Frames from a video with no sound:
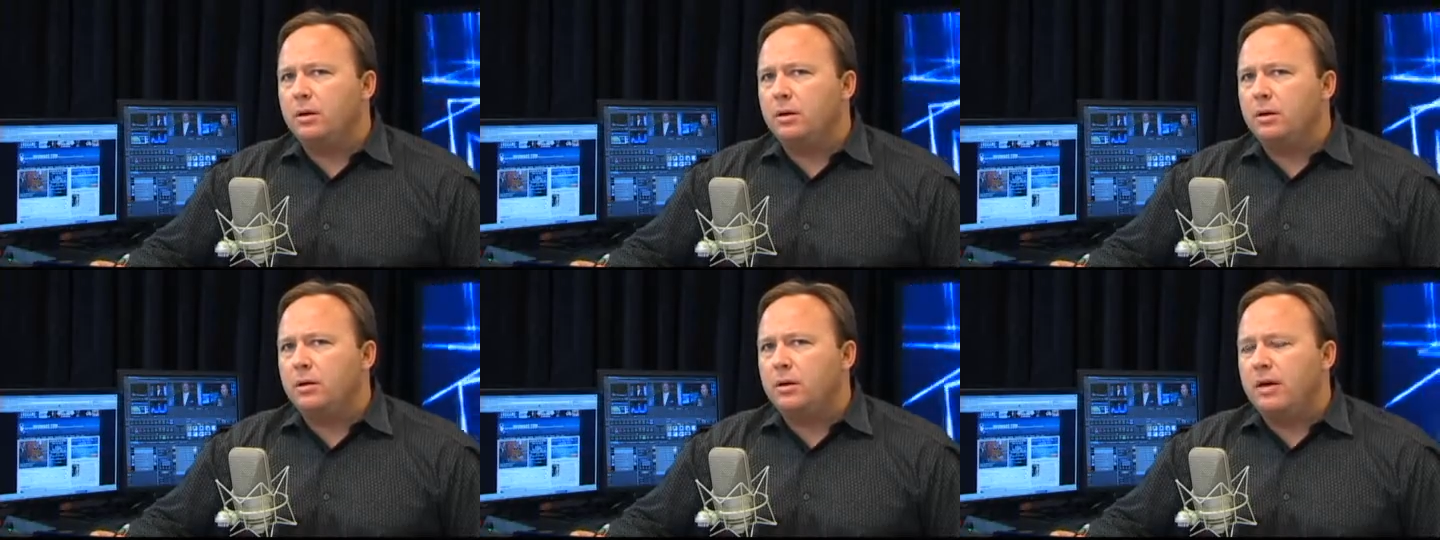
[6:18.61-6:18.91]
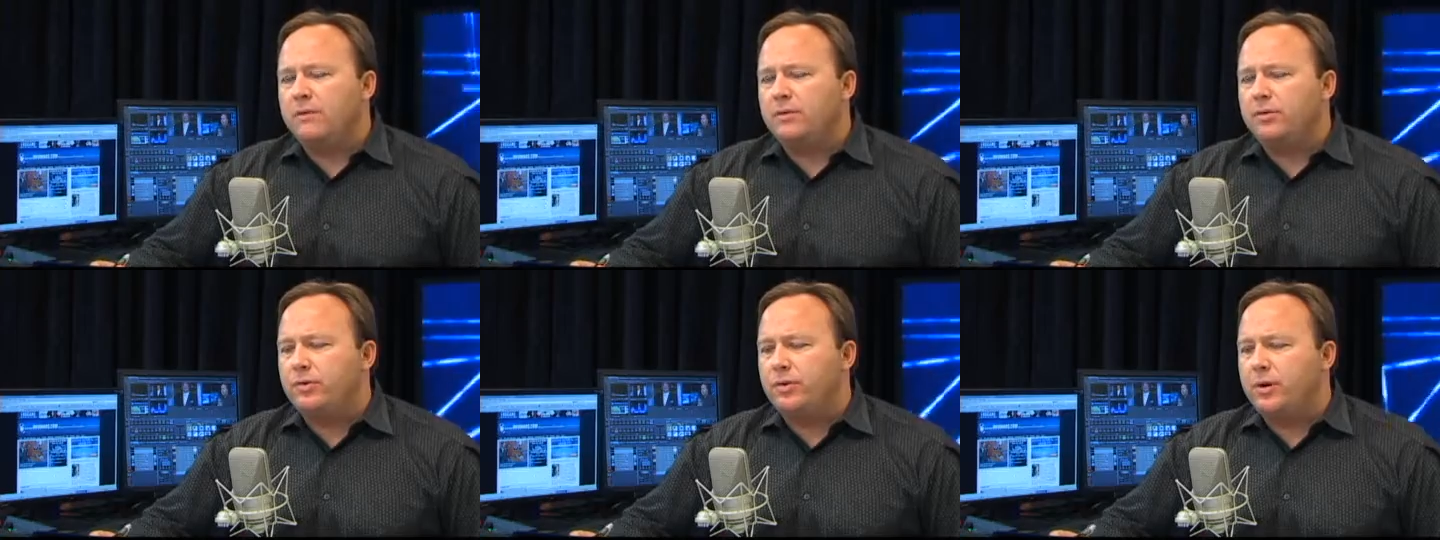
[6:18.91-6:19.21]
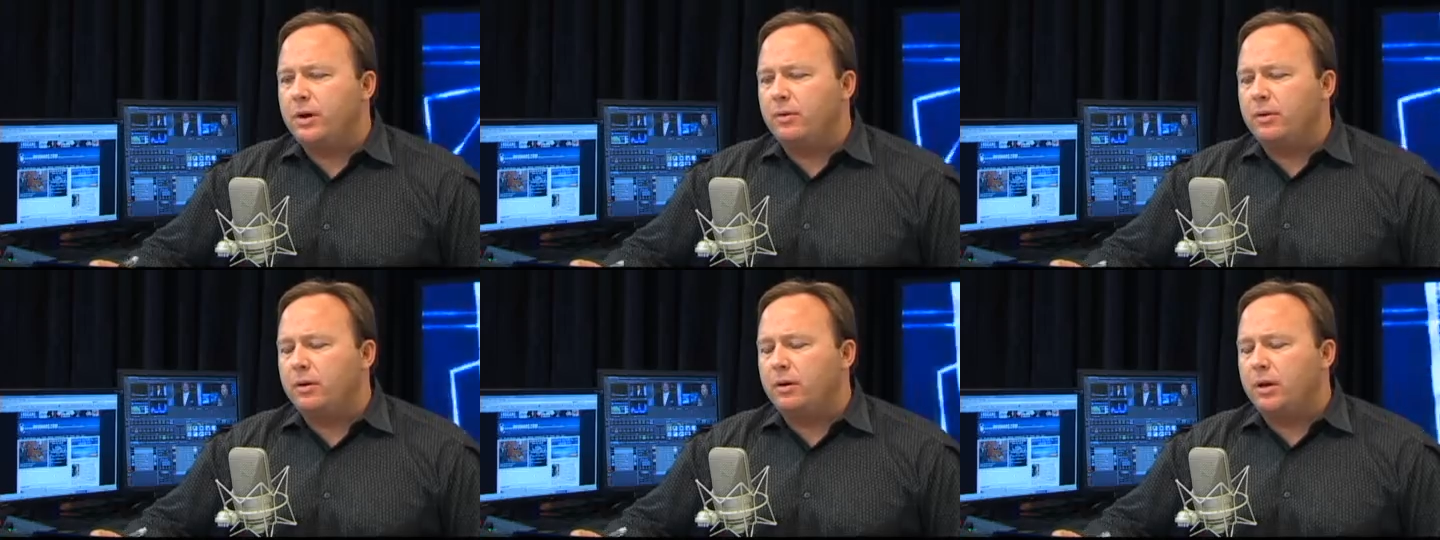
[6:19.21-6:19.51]
Kevin
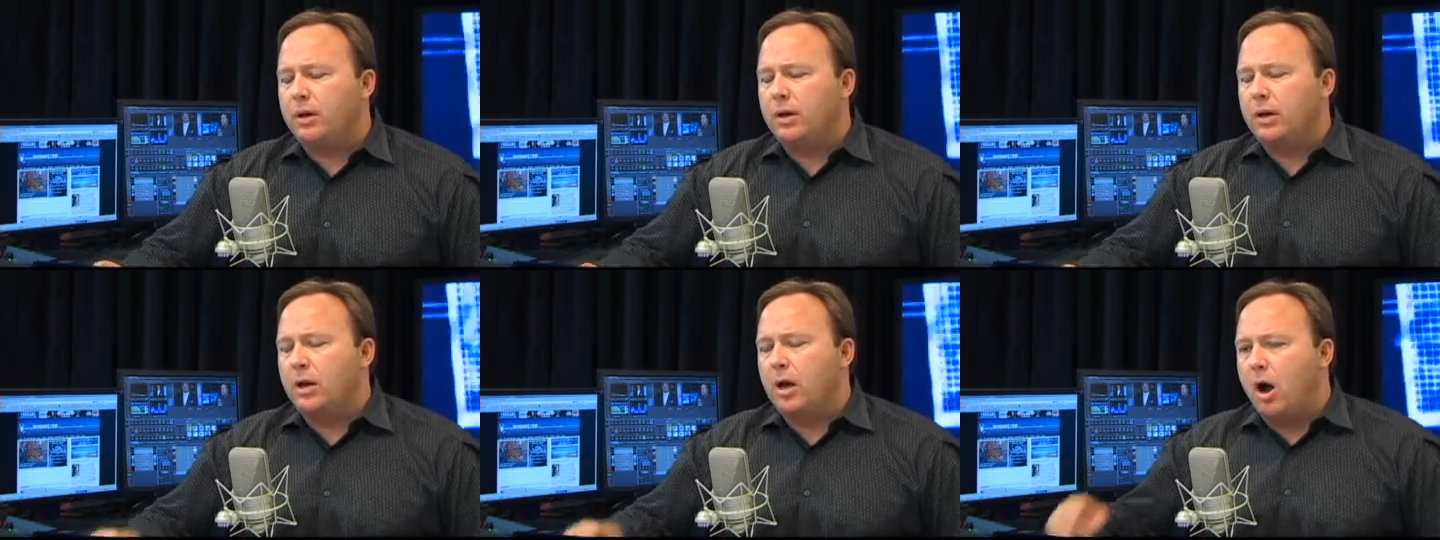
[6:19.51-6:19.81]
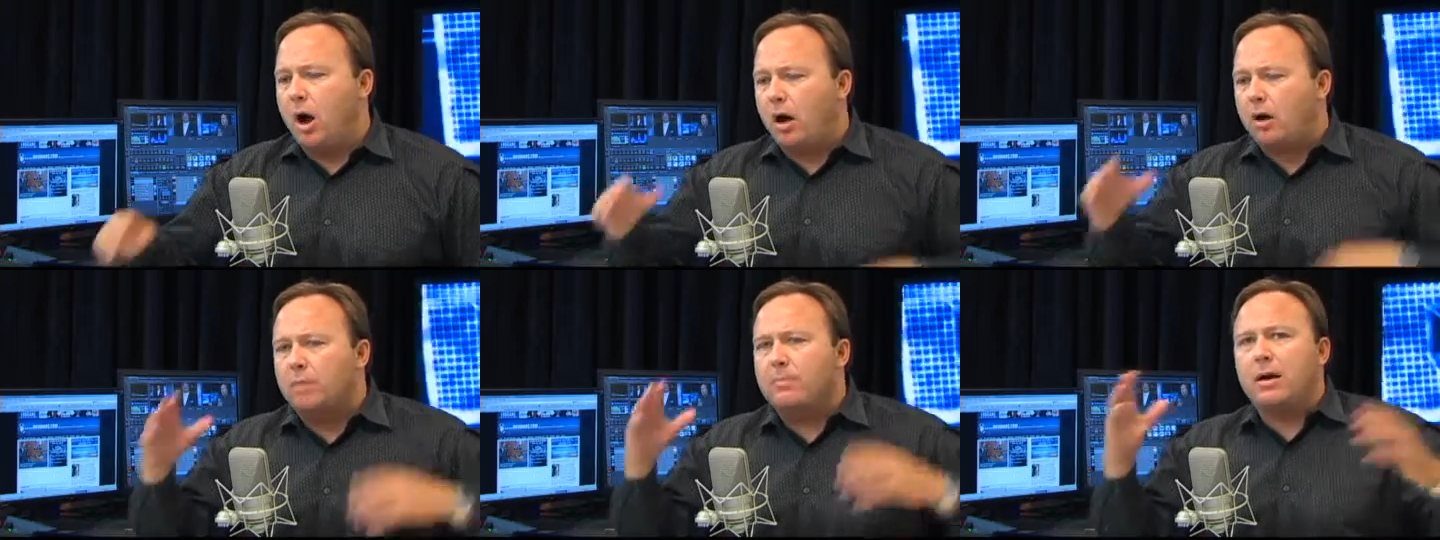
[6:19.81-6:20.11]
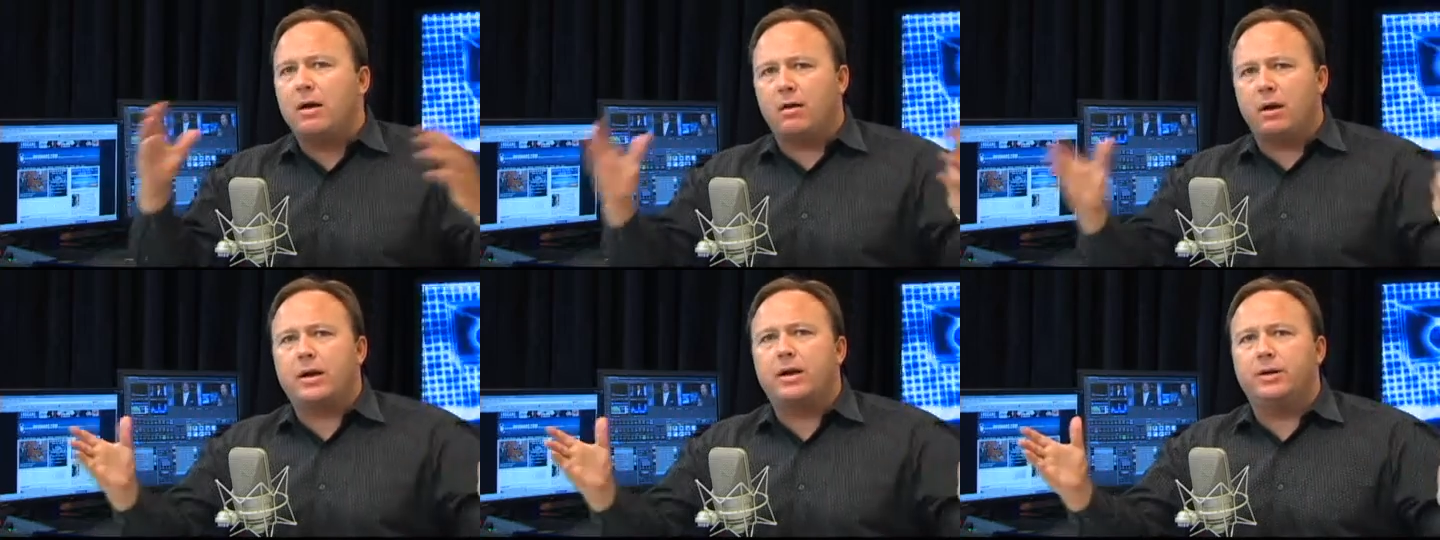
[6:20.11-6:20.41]
Trudeau, are
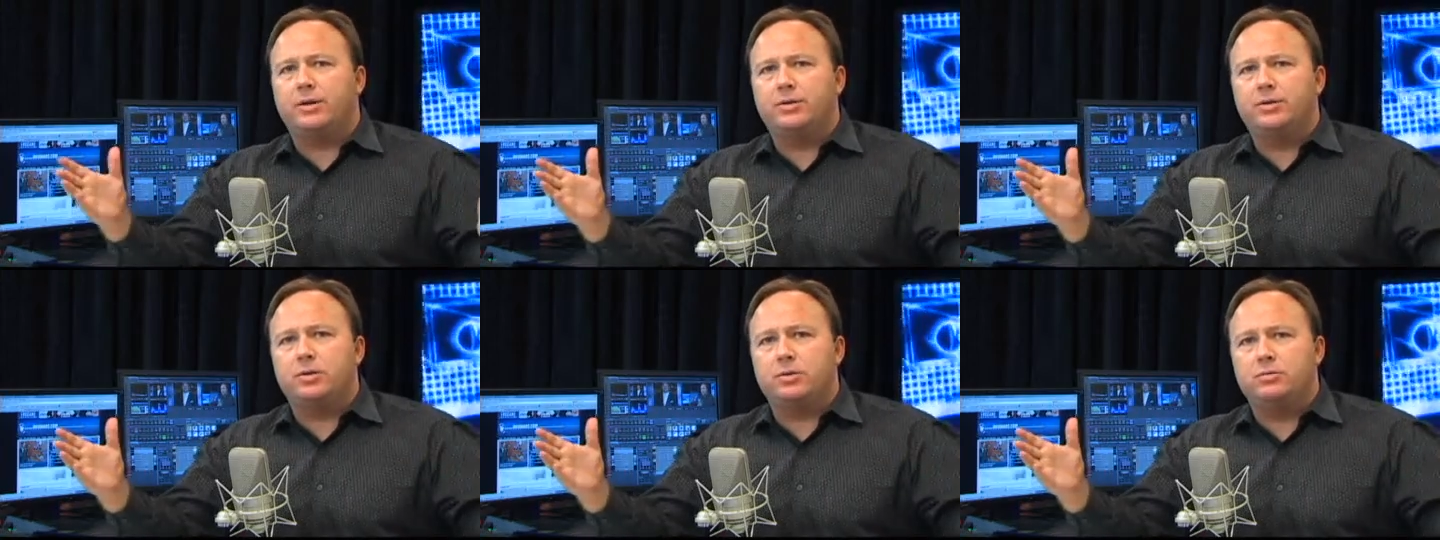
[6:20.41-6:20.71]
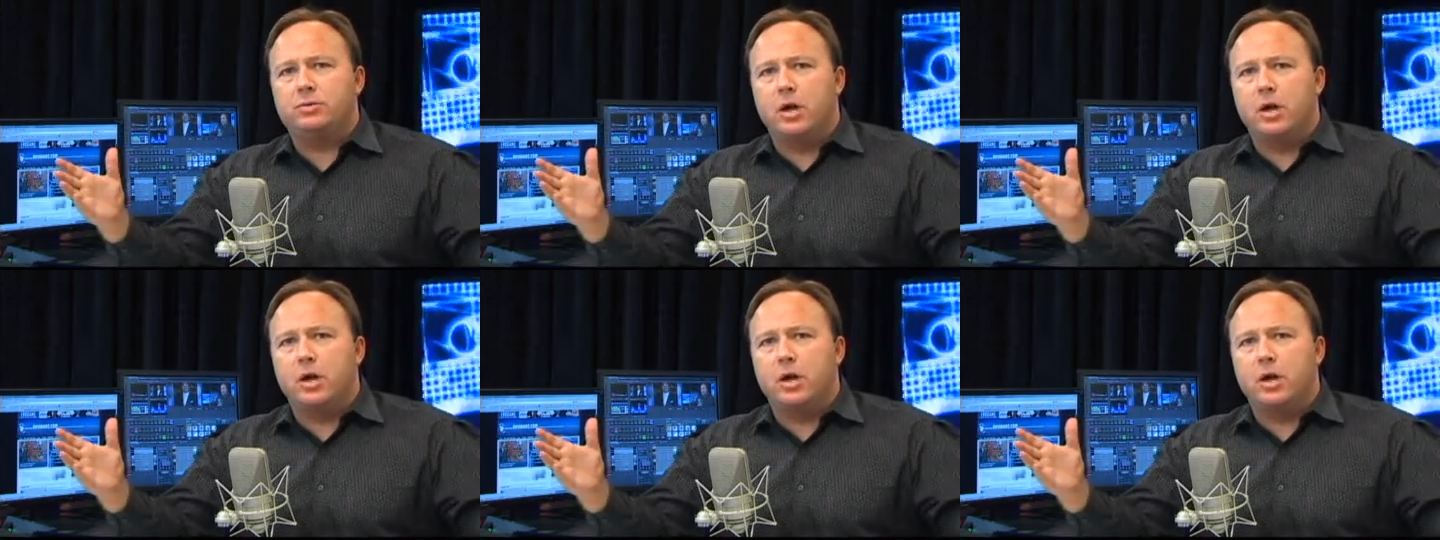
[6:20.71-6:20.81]
Americans